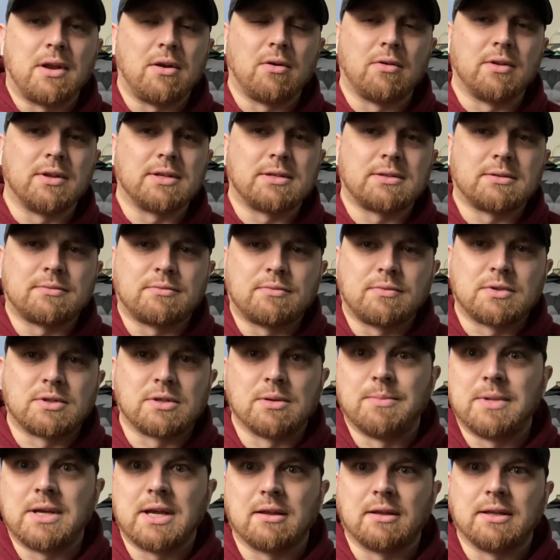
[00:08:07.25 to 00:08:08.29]
I know this,
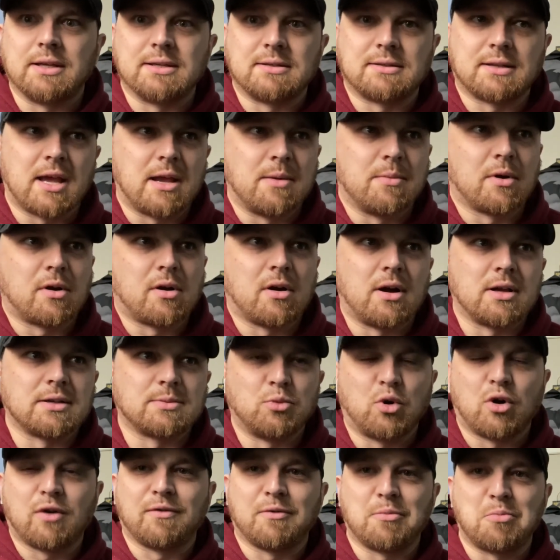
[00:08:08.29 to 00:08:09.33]
to me at least, came across
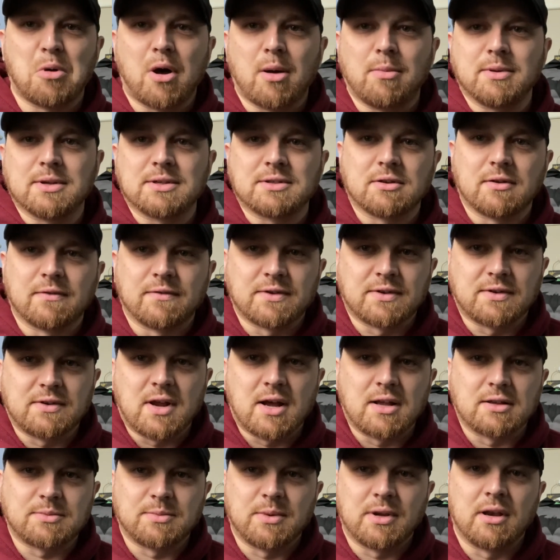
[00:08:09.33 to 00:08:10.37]
more of a public service
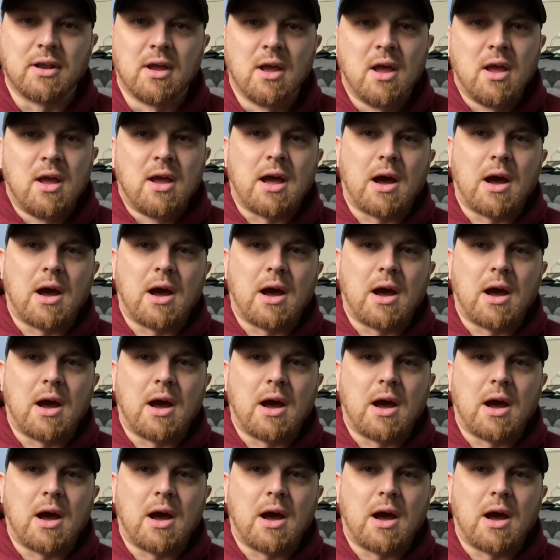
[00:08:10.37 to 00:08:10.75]
announcement.